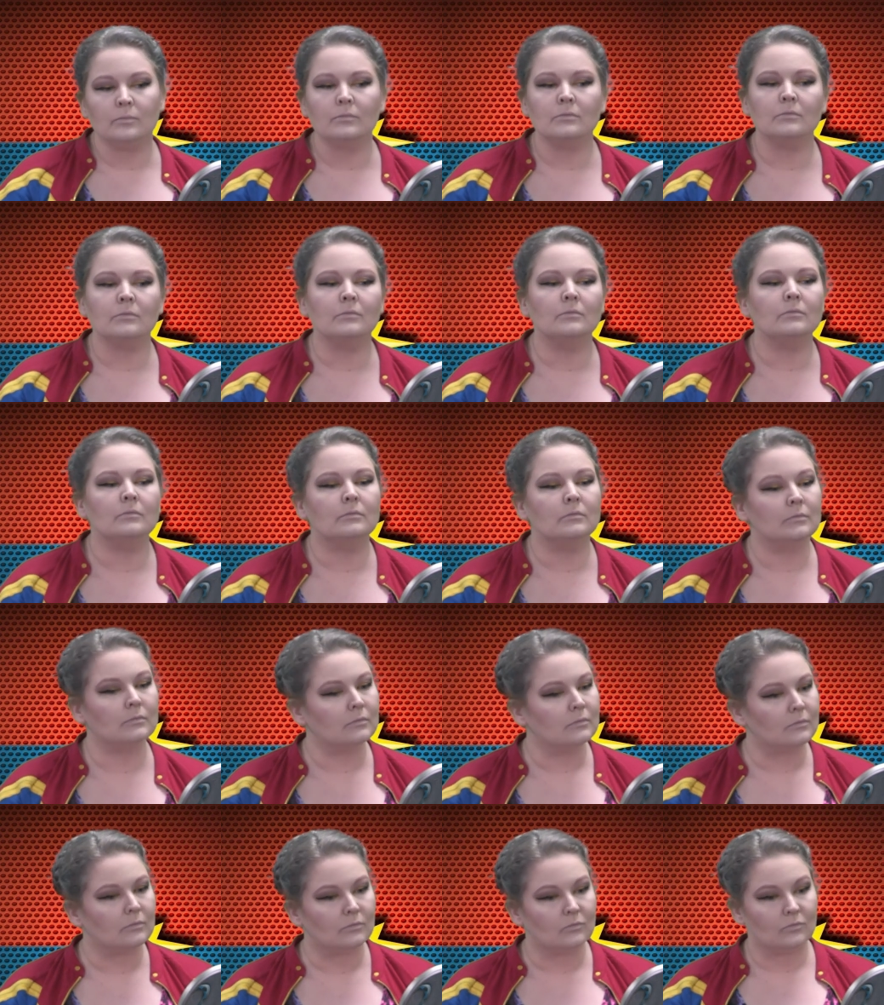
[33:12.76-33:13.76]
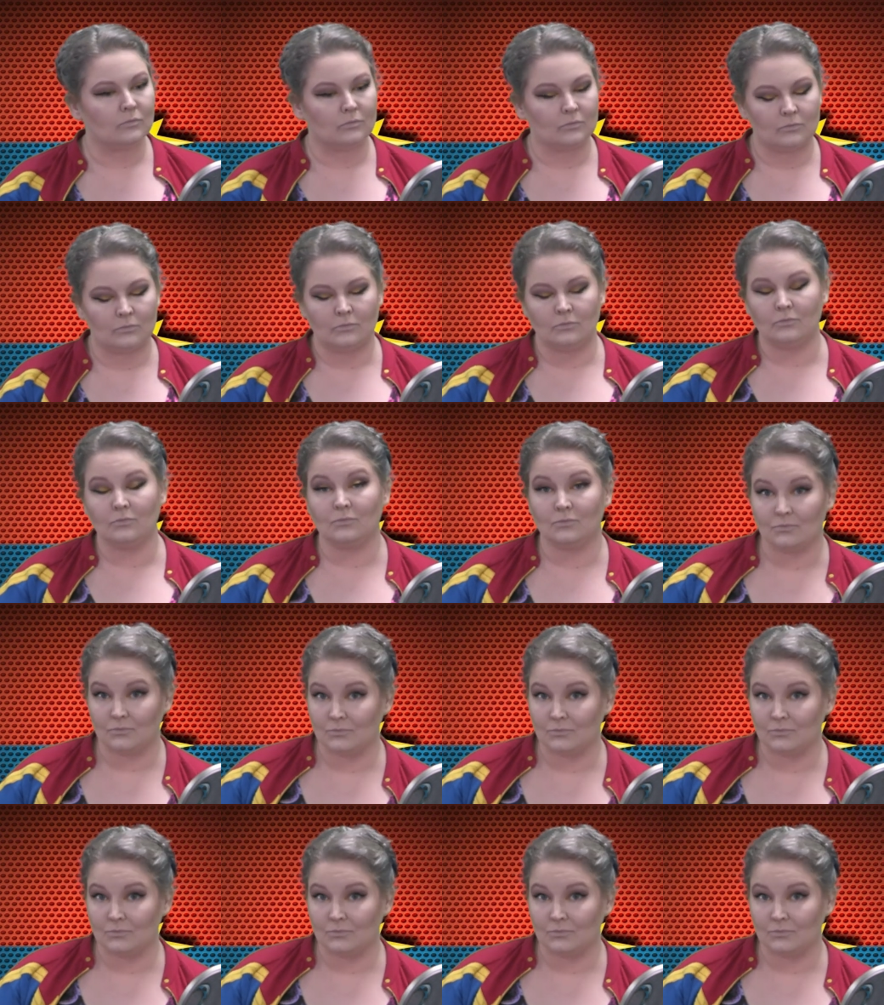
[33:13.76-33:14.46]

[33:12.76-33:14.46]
(silence)